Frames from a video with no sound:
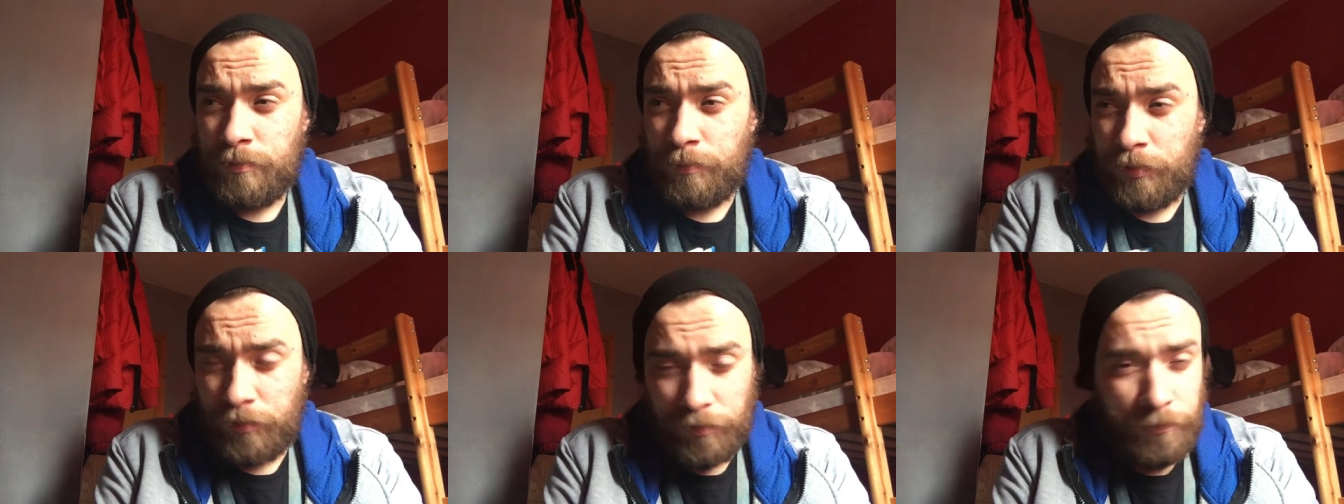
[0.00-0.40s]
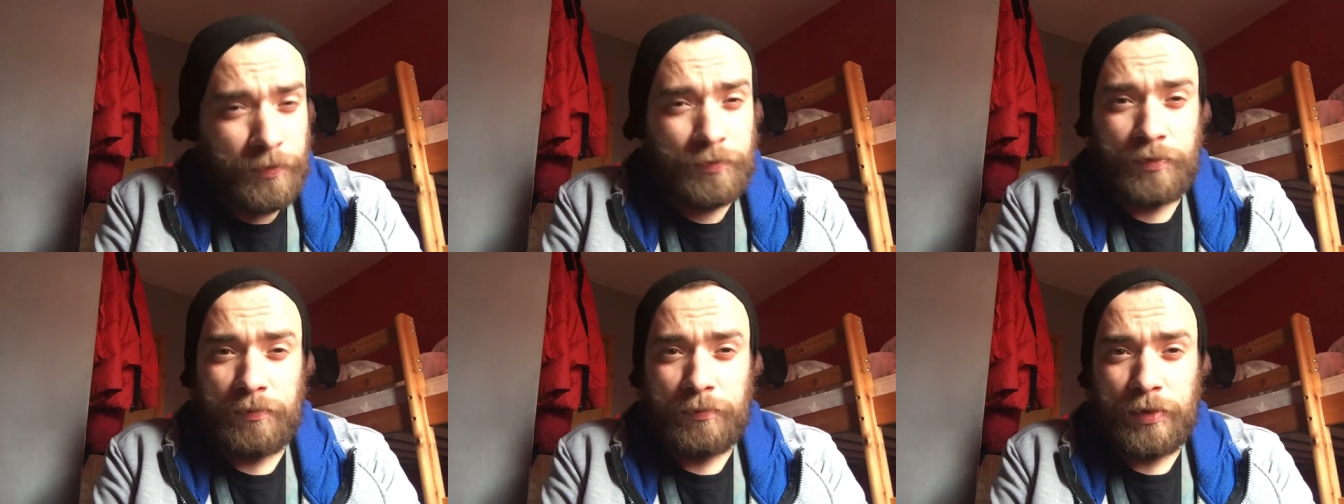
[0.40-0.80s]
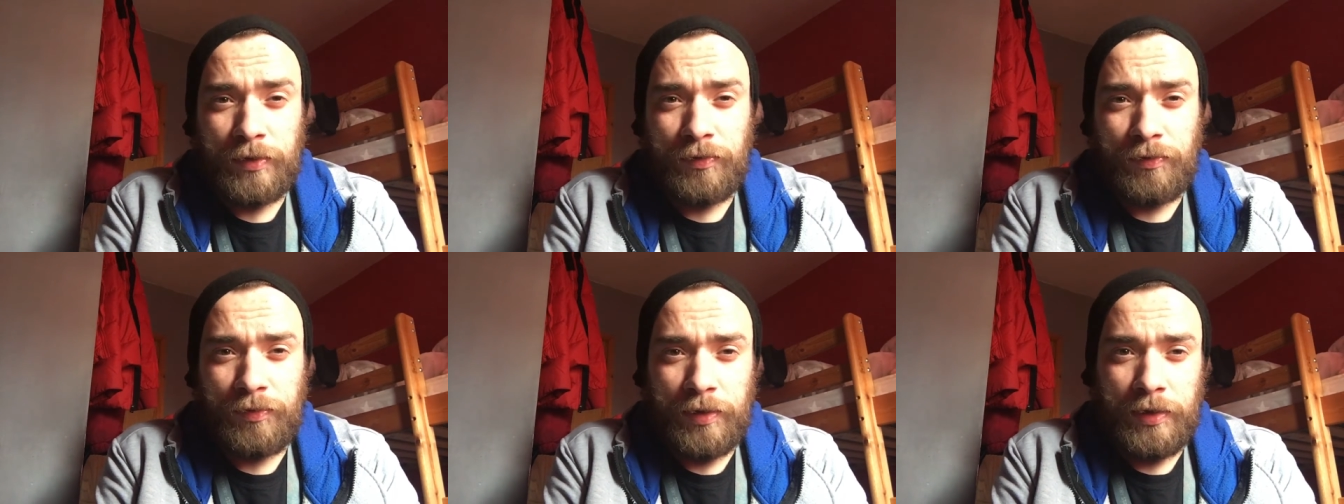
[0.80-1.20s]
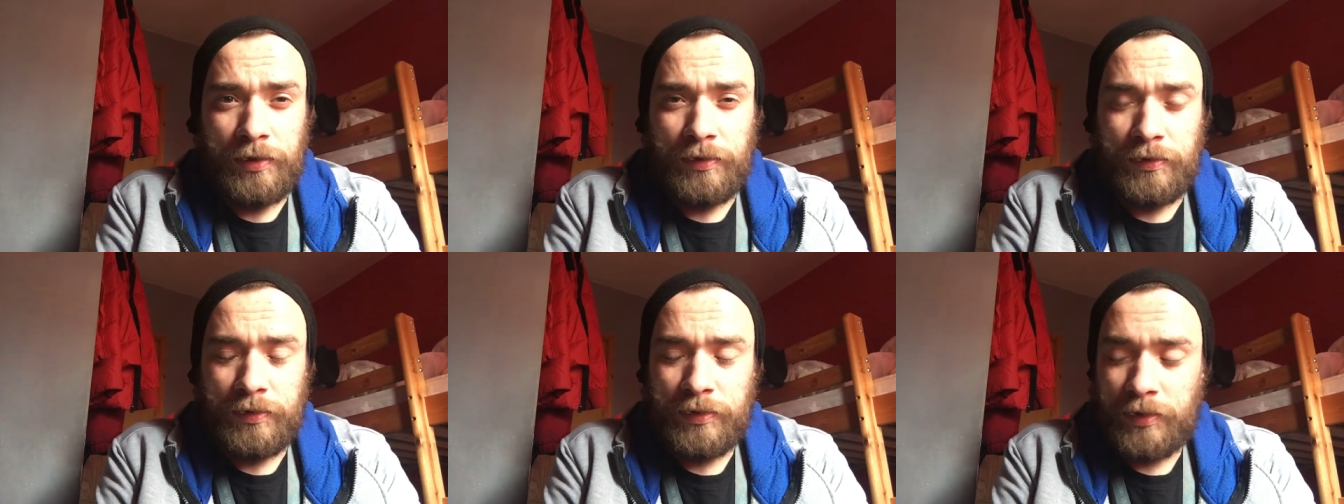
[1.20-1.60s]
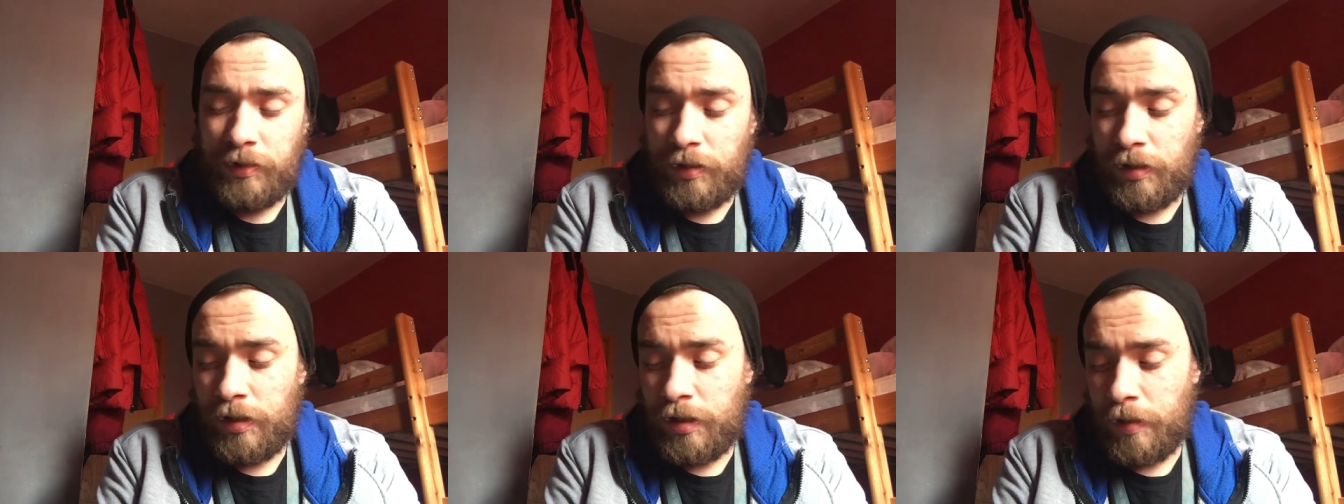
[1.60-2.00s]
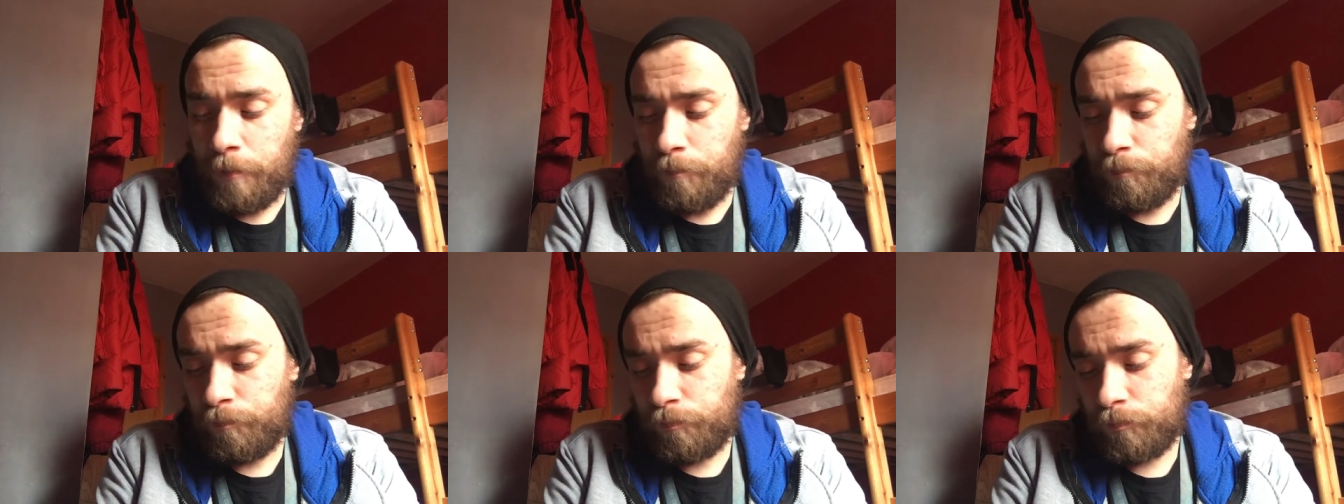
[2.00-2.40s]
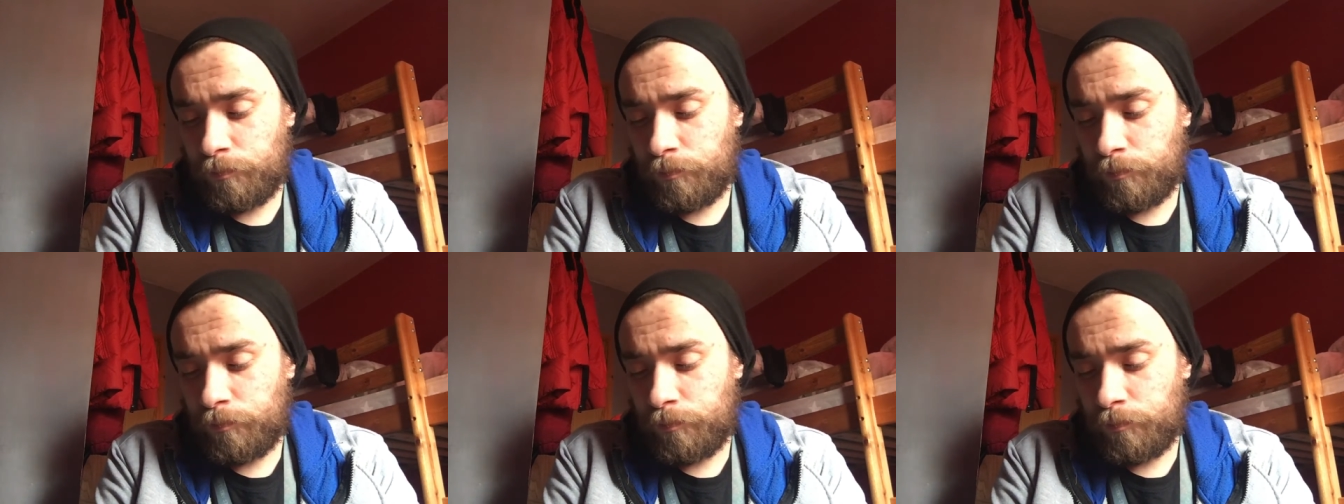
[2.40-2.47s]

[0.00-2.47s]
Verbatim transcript: but it's a risk I'm willing to take. So